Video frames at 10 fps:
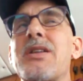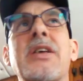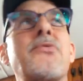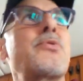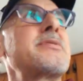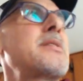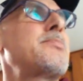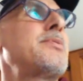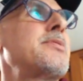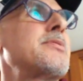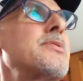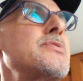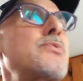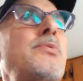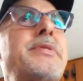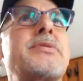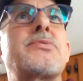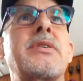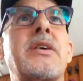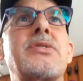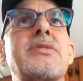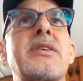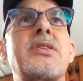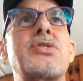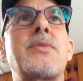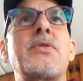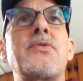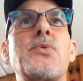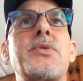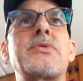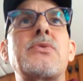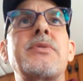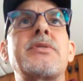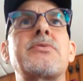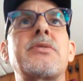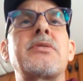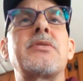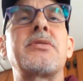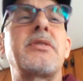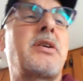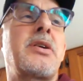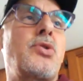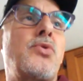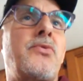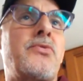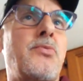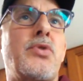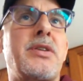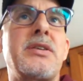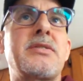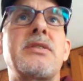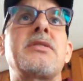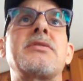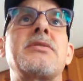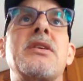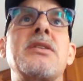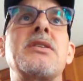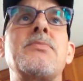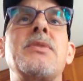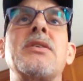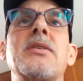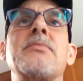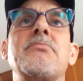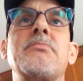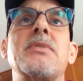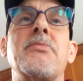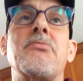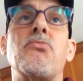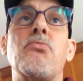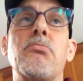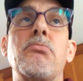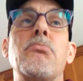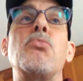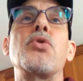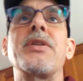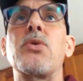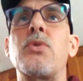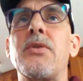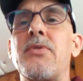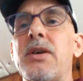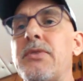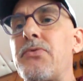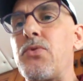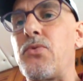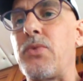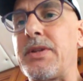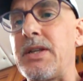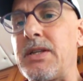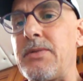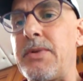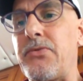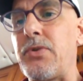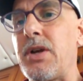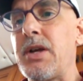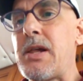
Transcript: like for example, the school district, I just had a job interview with the school district, and I know from what they said is they need me, and I'm more than qualified for what they need me for.